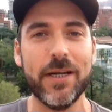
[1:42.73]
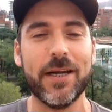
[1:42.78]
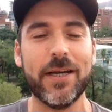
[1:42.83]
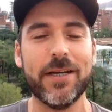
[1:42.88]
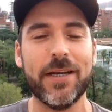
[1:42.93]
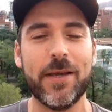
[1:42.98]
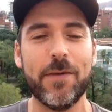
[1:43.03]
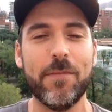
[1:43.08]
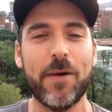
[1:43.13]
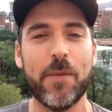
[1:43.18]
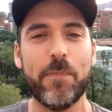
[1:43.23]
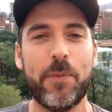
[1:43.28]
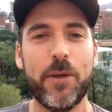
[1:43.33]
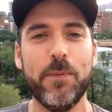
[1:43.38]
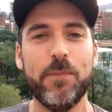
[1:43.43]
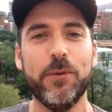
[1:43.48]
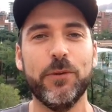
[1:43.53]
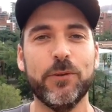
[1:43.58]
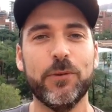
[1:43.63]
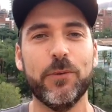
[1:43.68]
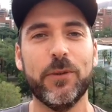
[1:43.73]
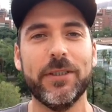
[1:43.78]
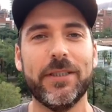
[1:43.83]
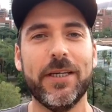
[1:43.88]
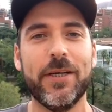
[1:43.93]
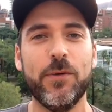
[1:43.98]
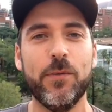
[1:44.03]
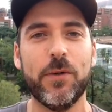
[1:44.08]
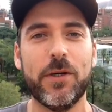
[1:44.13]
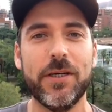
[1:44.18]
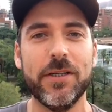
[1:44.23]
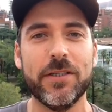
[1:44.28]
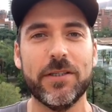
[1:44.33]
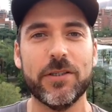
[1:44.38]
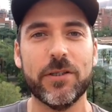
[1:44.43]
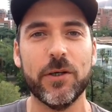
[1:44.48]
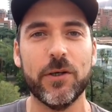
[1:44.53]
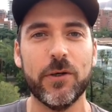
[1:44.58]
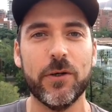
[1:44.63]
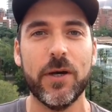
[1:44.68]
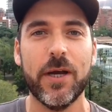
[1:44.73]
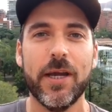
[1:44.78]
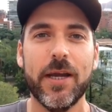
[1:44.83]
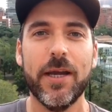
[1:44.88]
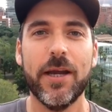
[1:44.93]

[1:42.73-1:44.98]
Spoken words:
I gotta give my peoples what they want. So